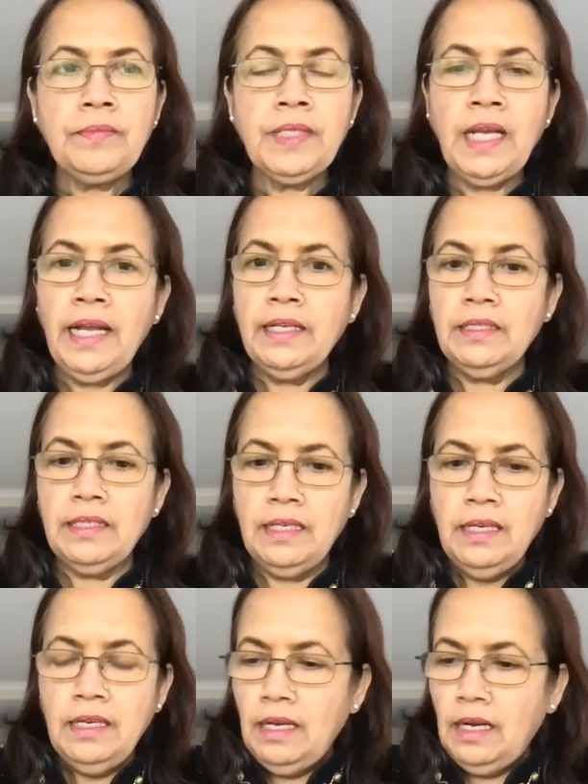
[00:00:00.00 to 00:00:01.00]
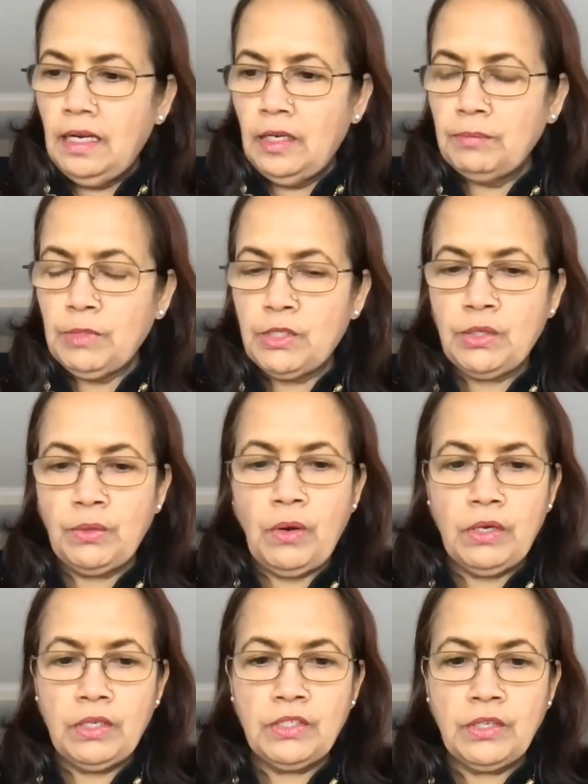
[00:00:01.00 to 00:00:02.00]
and so
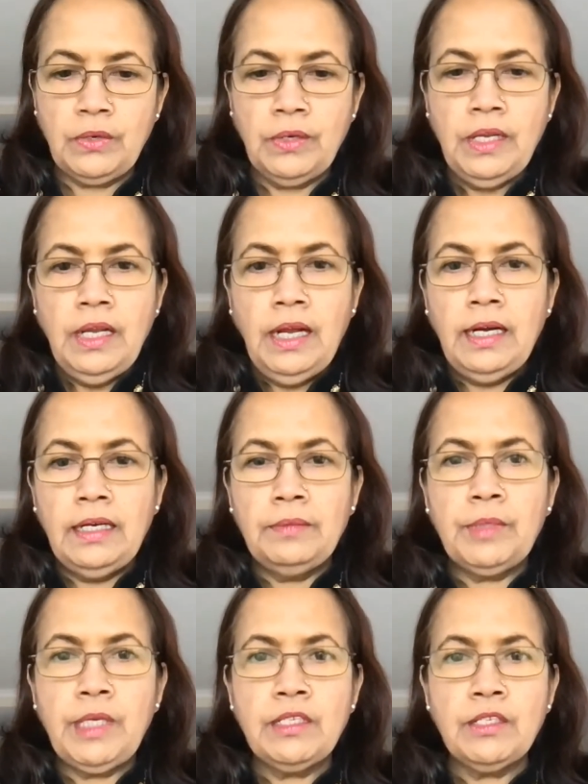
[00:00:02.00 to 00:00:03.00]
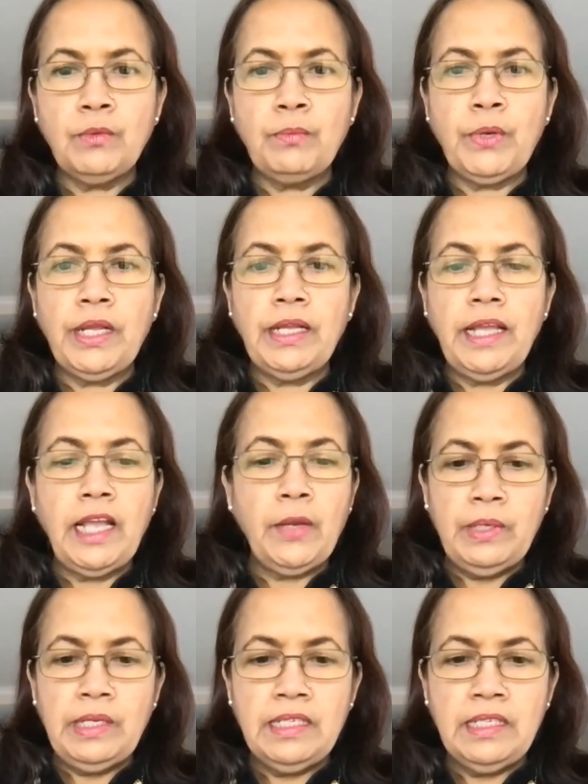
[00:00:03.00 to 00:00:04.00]
on. So just to bring
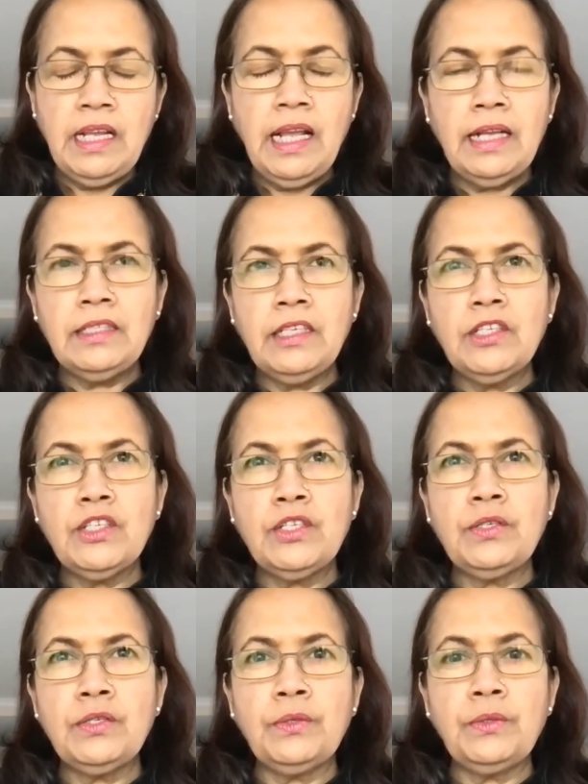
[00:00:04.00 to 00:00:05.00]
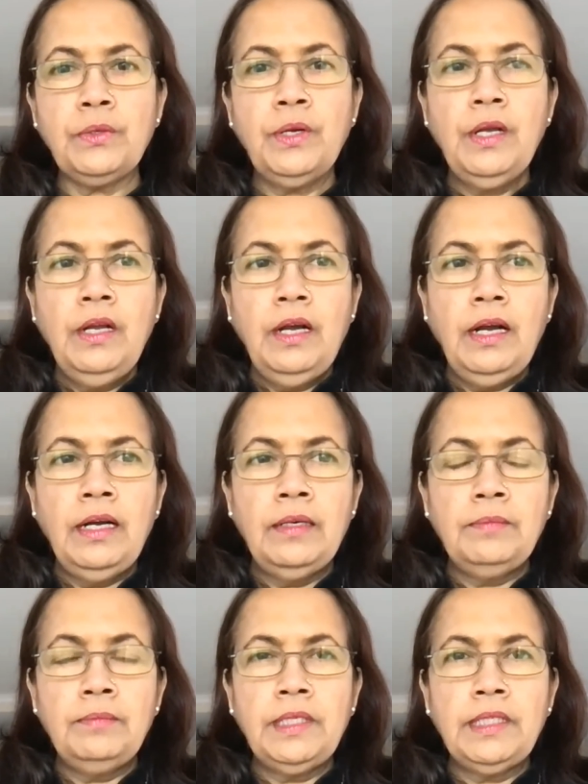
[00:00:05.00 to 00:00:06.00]
equality and just to,
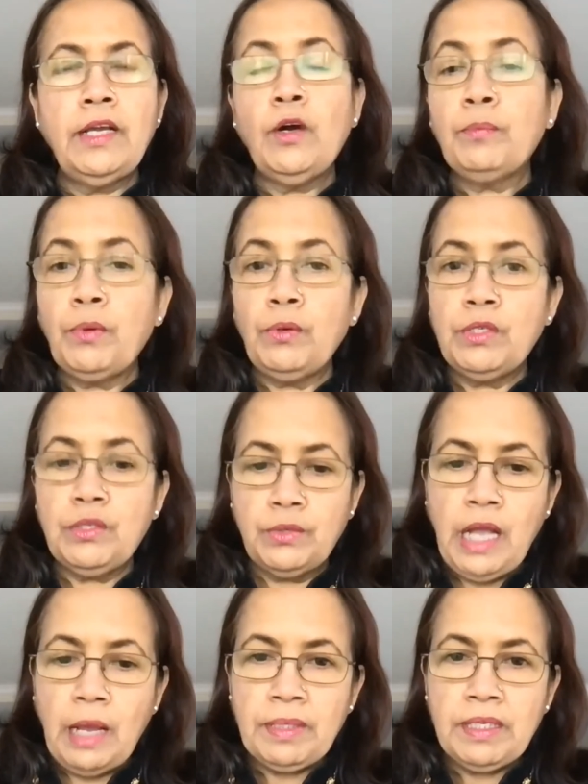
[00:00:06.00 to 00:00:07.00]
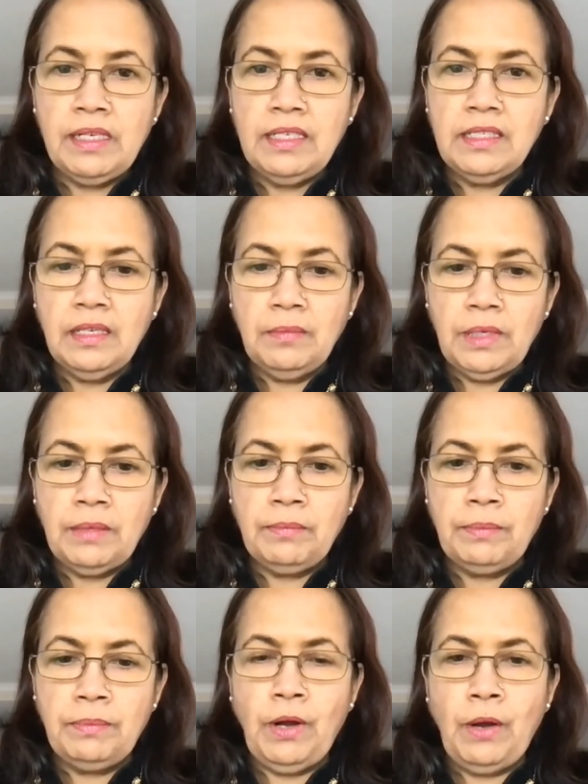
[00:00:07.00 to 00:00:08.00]
they are opposed to capitalism,
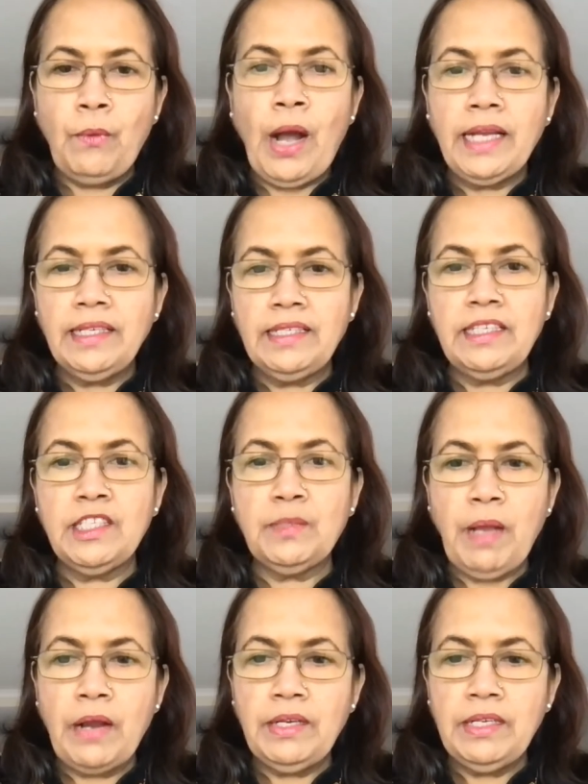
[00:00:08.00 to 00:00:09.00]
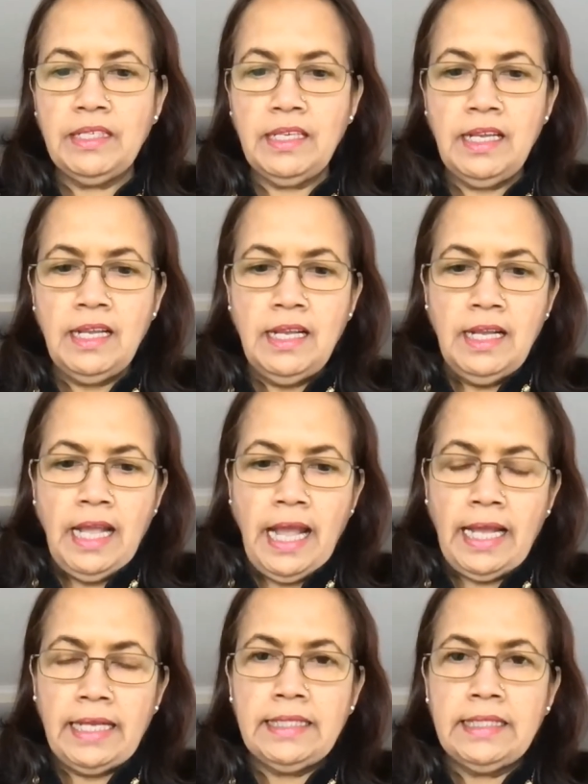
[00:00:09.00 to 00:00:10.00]
a wide disparity.
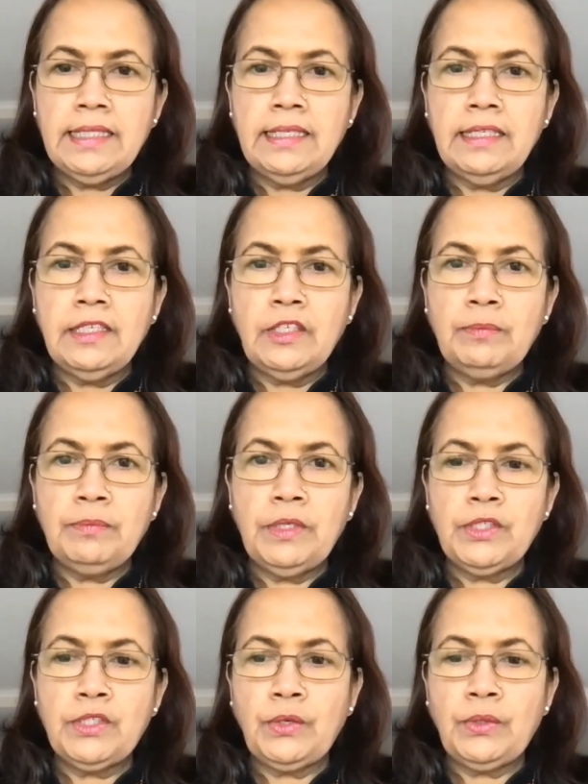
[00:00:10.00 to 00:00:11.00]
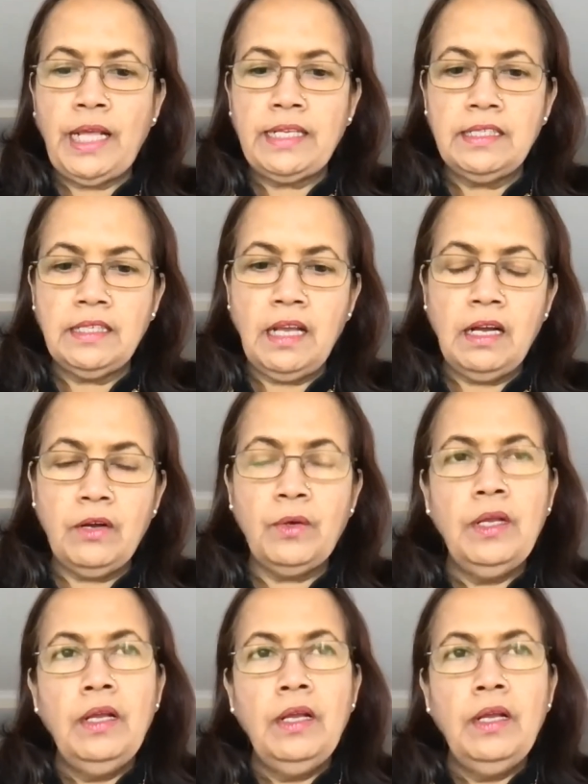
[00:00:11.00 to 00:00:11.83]
And so that is how